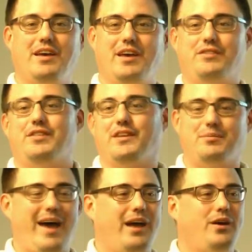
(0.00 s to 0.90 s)
If the
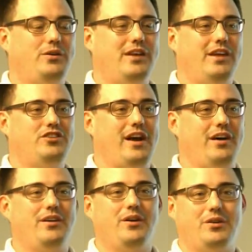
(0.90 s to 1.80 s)
backhoe takes you
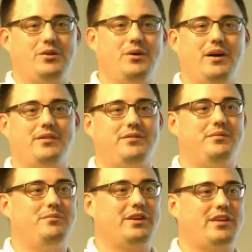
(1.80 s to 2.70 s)
out, you go to a
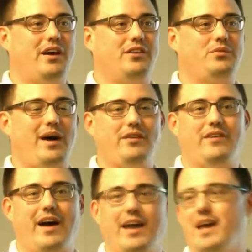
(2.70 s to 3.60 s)
McDonald's
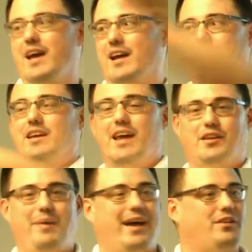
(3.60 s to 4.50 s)
Wi-Fi and you
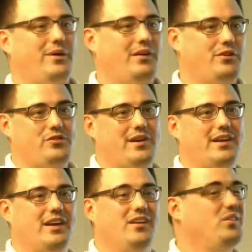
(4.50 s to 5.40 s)
connect back to whatever was running
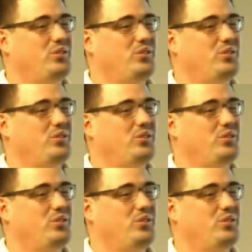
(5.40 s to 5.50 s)
here.